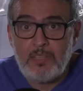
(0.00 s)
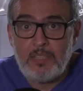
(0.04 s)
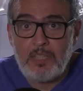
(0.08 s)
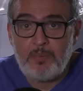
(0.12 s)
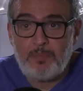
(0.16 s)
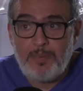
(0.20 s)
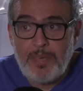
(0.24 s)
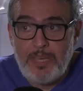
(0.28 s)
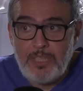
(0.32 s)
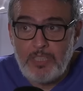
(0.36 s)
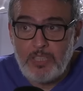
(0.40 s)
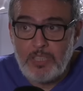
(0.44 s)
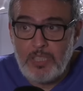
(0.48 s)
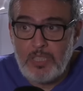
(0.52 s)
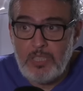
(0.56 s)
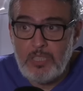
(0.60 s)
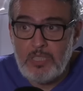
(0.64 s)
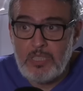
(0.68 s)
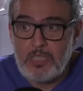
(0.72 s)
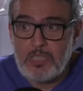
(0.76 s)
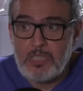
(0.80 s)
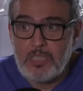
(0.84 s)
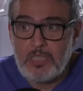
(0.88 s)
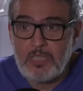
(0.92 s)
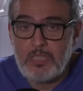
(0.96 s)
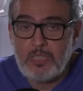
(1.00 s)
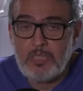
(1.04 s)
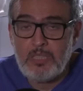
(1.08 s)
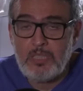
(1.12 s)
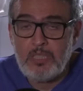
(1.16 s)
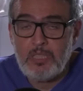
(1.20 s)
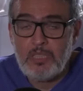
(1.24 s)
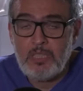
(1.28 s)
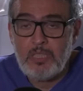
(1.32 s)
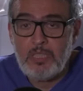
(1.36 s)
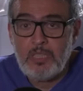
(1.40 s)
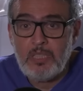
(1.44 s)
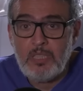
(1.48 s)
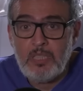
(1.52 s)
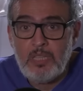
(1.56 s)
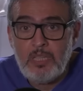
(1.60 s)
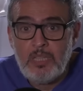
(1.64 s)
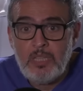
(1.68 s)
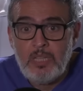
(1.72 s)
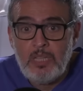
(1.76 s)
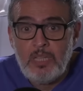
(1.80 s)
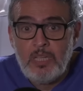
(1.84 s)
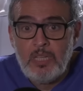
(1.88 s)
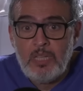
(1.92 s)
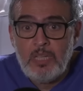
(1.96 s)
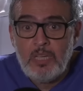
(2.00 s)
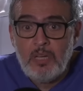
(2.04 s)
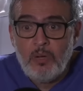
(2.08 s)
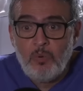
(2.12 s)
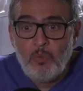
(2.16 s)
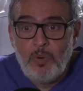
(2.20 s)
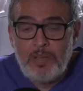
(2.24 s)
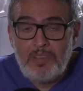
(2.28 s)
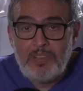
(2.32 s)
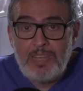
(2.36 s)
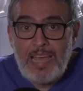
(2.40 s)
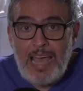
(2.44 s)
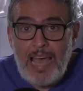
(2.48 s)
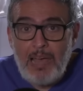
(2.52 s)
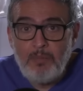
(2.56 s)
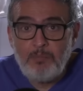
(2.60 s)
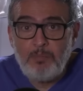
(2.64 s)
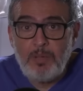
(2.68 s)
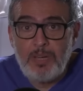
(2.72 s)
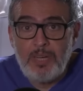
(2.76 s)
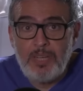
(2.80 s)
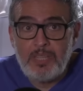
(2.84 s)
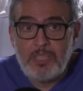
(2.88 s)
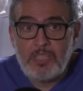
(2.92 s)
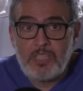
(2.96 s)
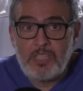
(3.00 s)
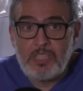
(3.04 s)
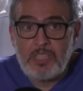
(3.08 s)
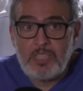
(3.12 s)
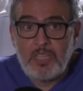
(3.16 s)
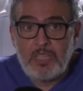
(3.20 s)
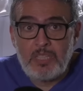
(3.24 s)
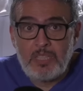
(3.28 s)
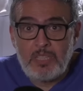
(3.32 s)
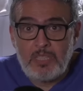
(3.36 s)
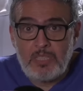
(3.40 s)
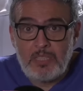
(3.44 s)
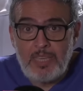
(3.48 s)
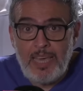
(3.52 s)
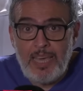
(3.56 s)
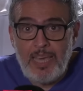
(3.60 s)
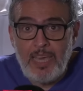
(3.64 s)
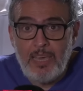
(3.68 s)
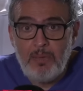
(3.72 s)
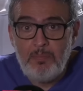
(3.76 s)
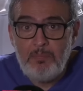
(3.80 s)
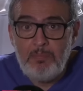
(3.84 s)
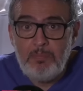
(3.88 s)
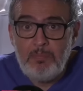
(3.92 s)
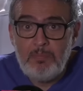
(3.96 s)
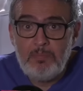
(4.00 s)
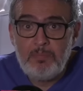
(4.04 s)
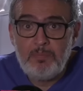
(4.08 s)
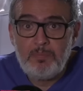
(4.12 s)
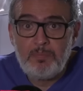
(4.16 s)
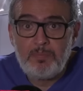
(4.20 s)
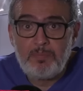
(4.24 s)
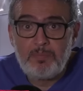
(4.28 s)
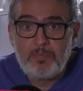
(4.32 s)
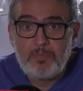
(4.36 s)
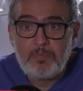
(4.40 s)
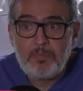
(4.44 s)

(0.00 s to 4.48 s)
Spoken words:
the patient. When the ambulance came,